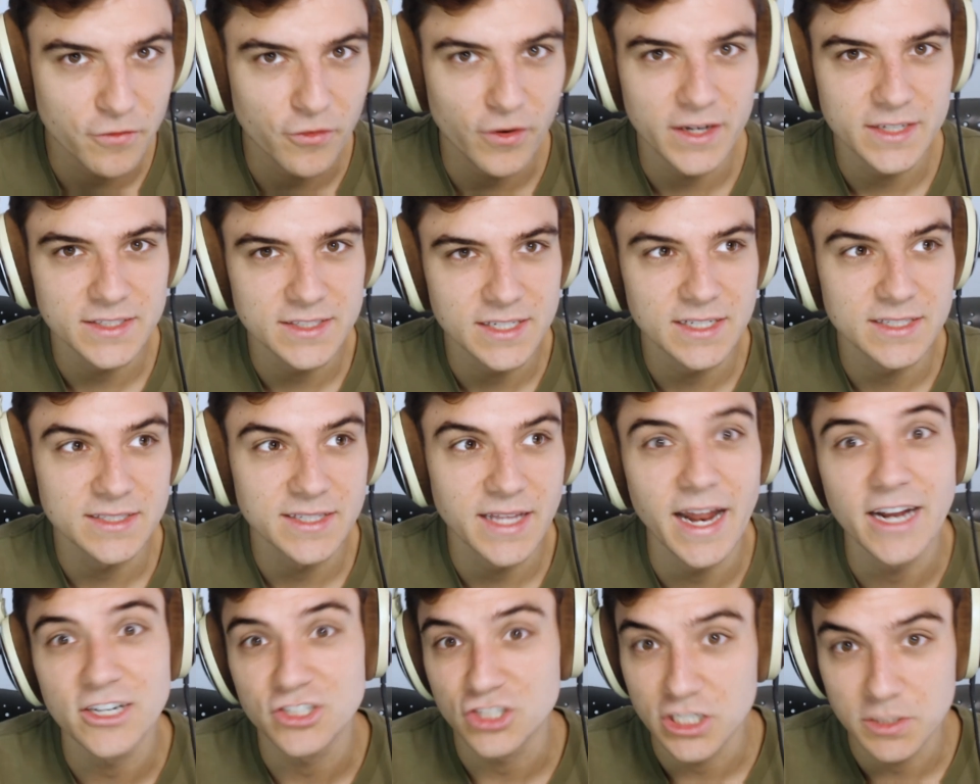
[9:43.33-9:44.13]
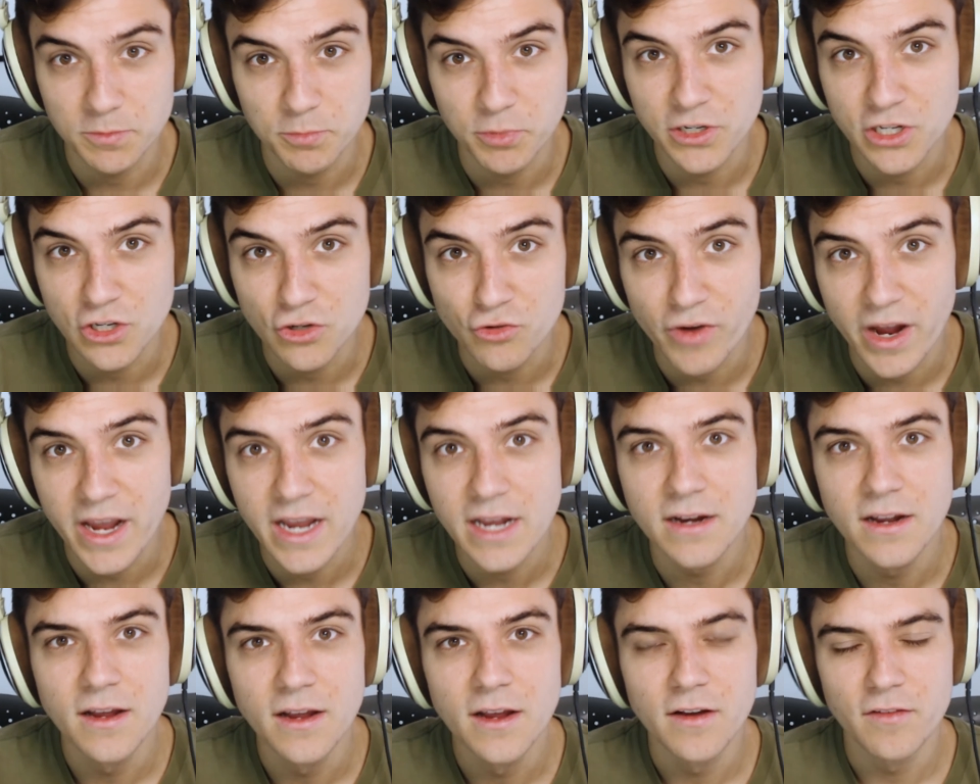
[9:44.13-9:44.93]
for instance, that actually is pretty
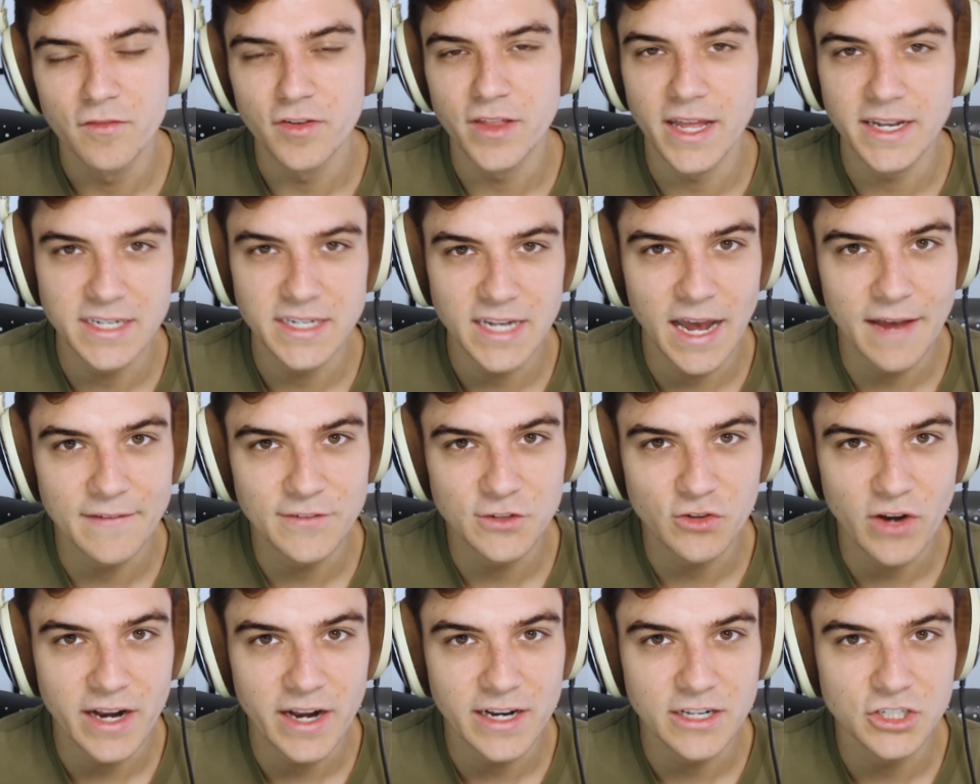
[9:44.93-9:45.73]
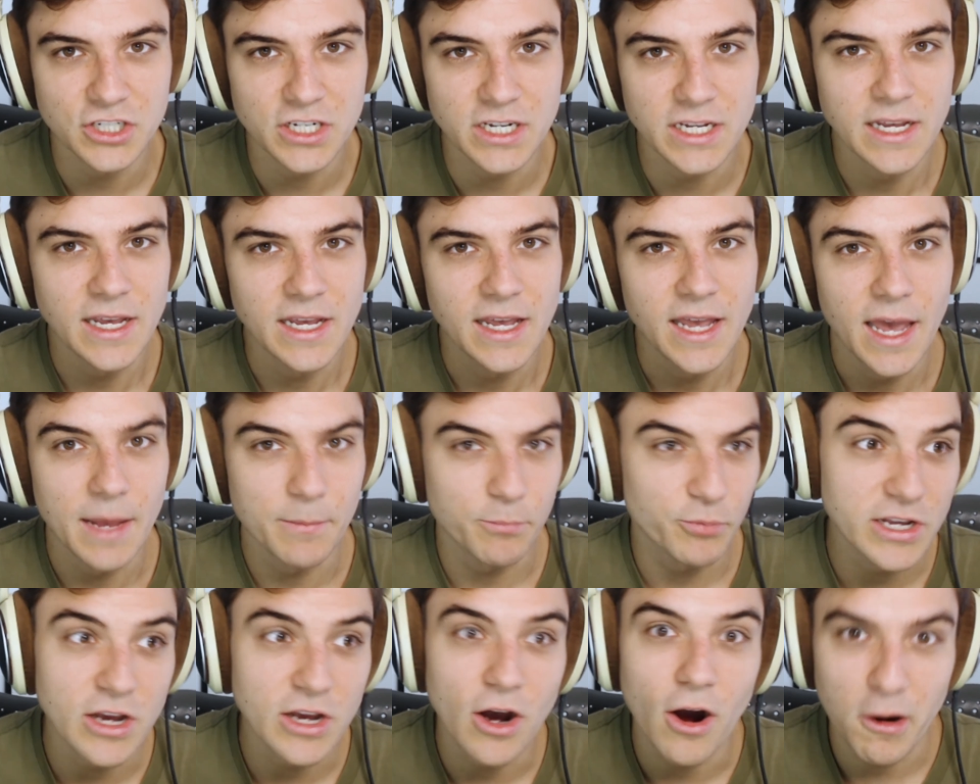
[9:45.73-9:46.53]
great for that dive strategy
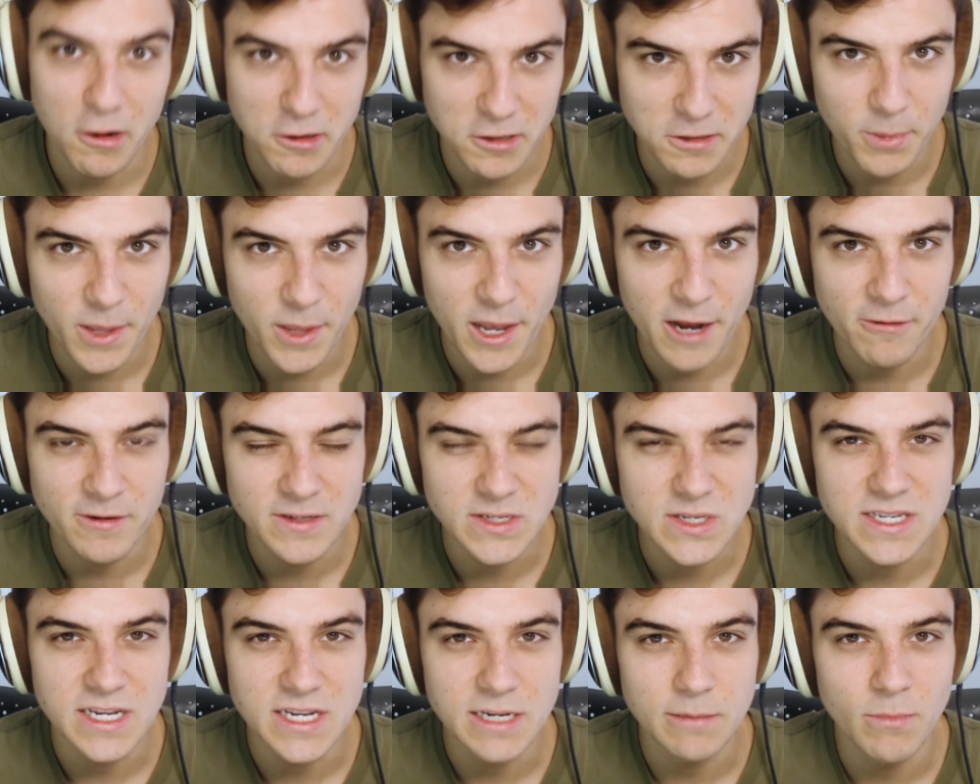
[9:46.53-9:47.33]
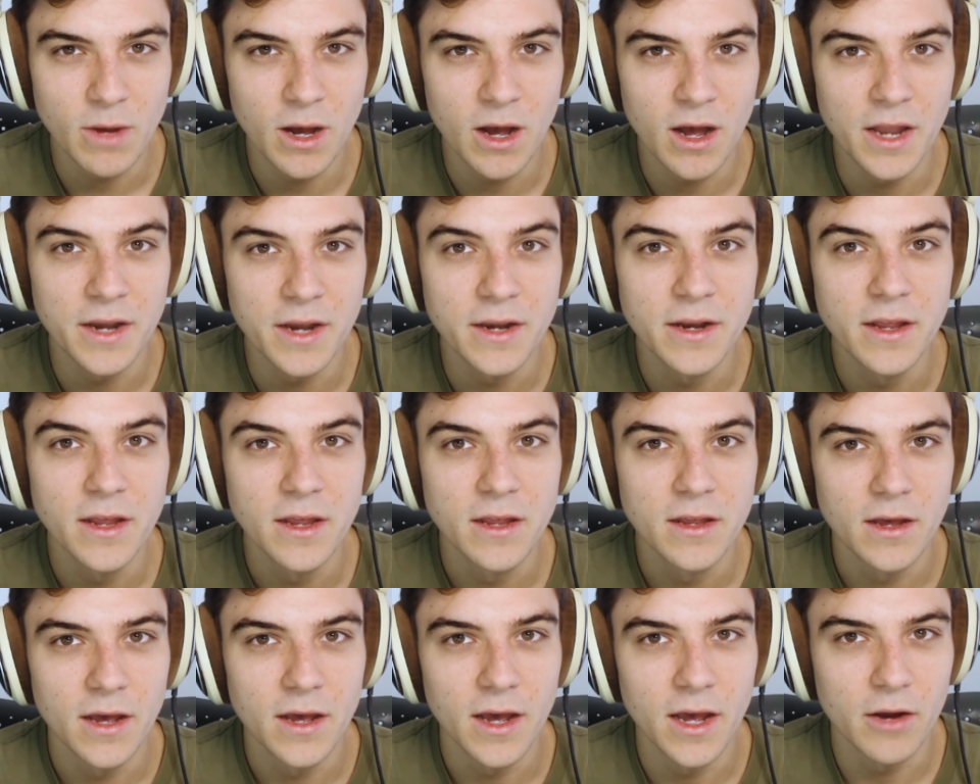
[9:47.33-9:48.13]
and pretty hard to play Orisa Sigma on
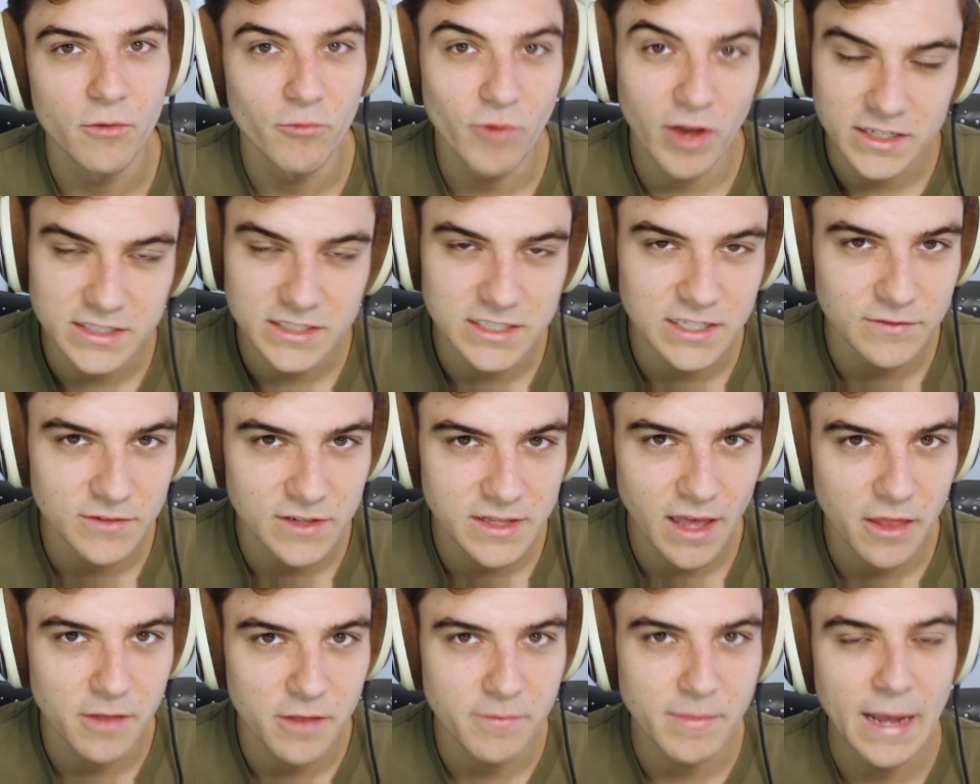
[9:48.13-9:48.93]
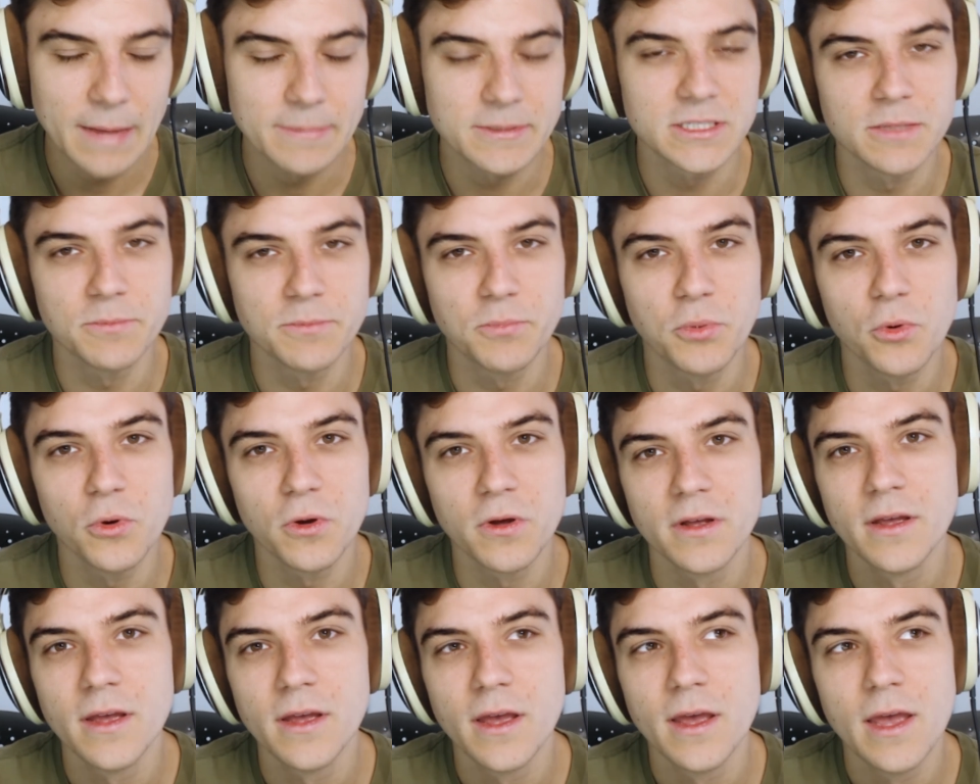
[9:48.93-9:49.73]
uh, relative to the other maps in the
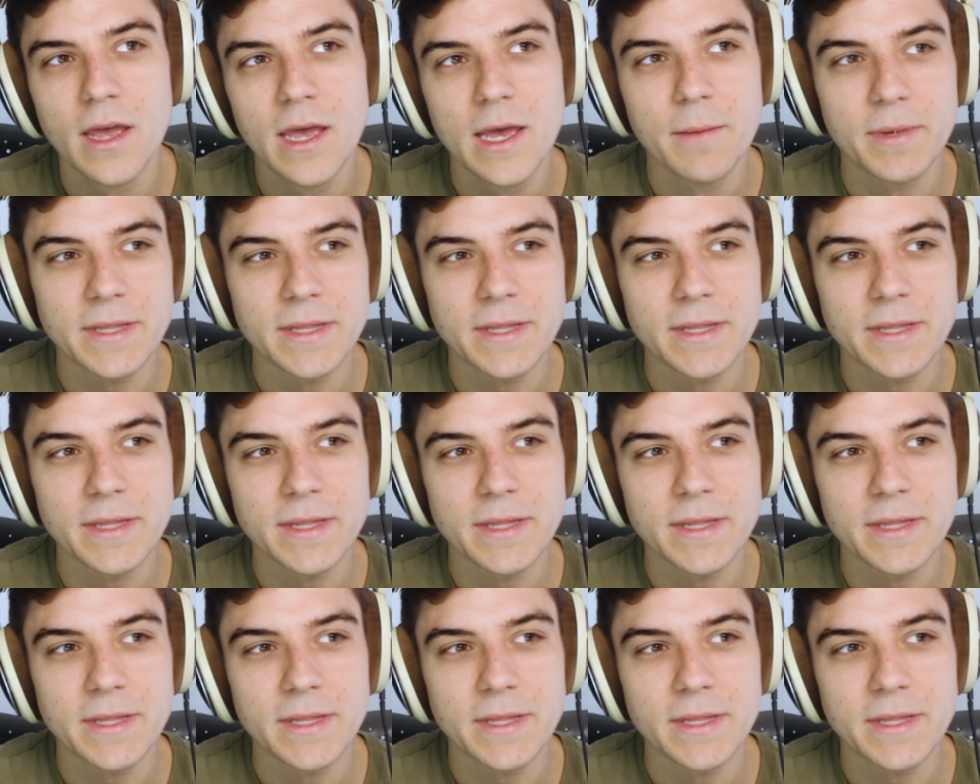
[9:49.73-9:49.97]
pool.